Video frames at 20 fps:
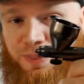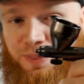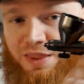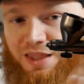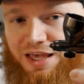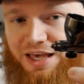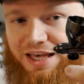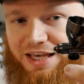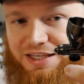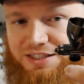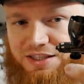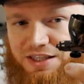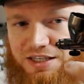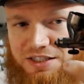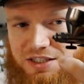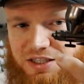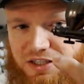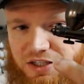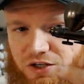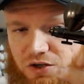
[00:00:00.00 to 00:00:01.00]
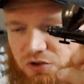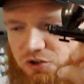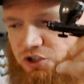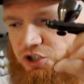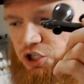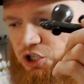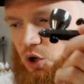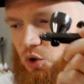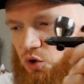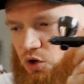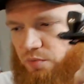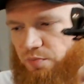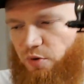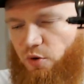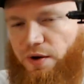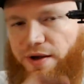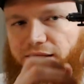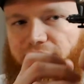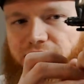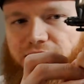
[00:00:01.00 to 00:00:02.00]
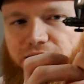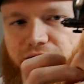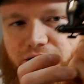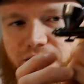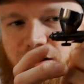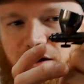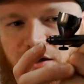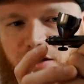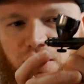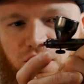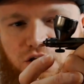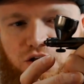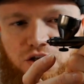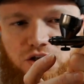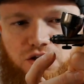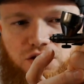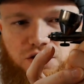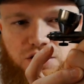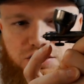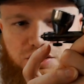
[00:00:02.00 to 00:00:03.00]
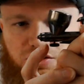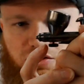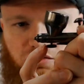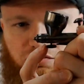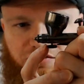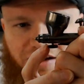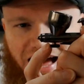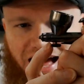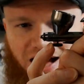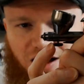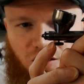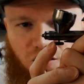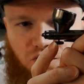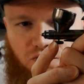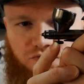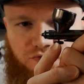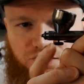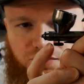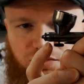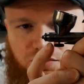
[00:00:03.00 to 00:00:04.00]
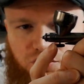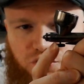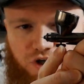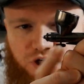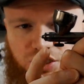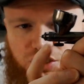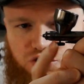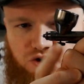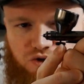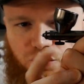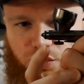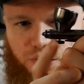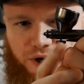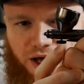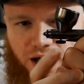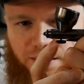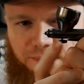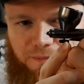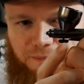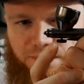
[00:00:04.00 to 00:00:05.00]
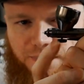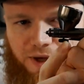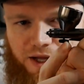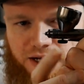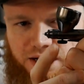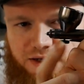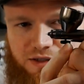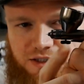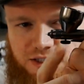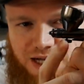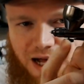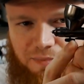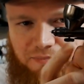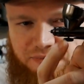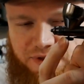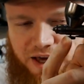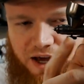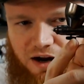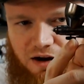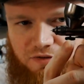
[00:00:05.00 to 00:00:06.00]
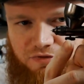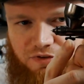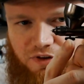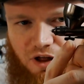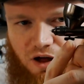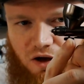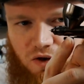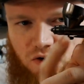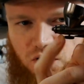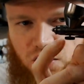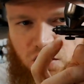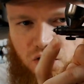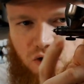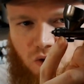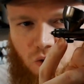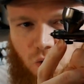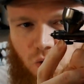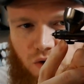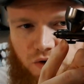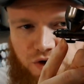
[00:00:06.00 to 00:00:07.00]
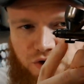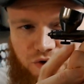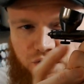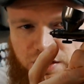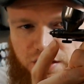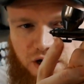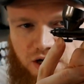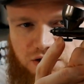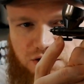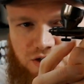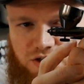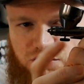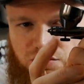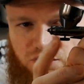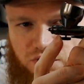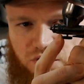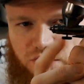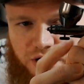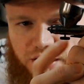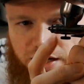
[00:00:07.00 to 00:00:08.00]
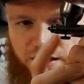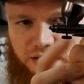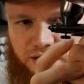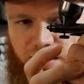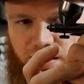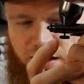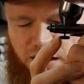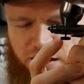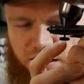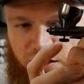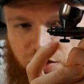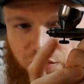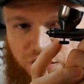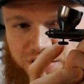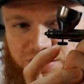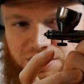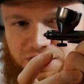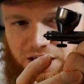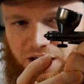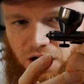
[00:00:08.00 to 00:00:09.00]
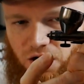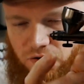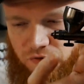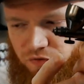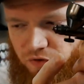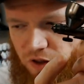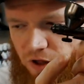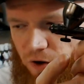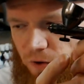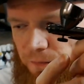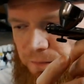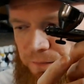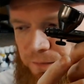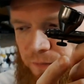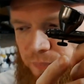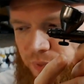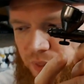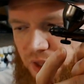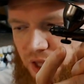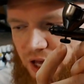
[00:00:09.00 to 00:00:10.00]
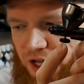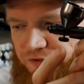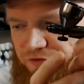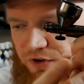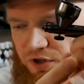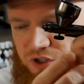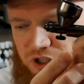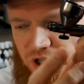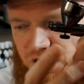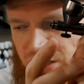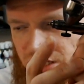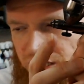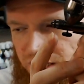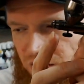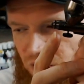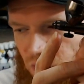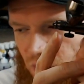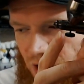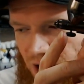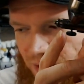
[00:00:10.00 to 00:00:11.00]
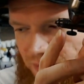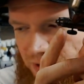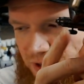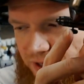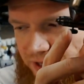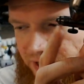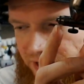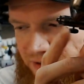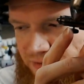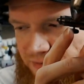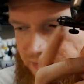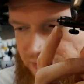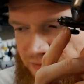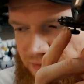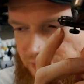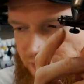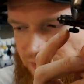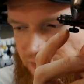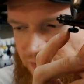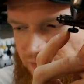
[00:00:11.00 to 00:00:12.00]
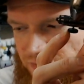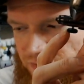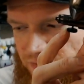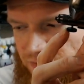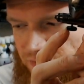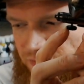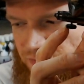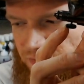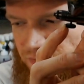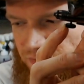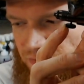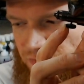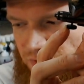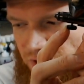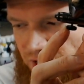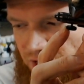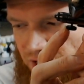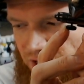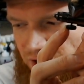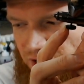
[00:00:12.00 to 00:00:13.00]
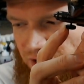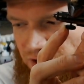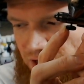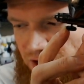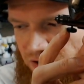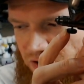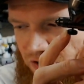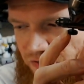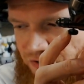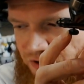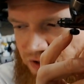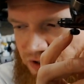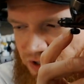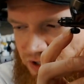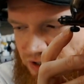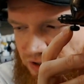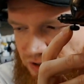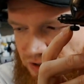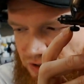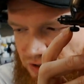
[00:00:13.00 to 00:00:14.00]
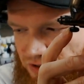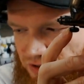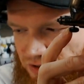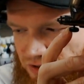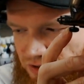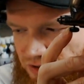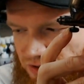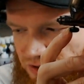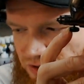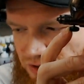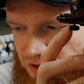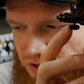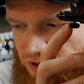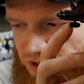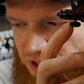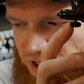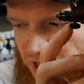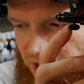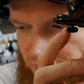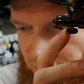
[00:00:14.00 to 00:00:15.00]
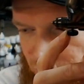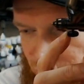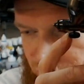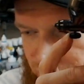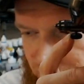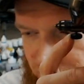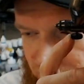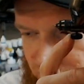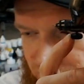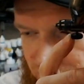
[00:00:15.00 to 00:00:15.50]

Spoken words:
is this little choke point here. This little valve, you can screw it up and stop the airflow, or you can unscrew it and increase the airflow. It feels a little wobbly. Like, I don't know if you see that moving?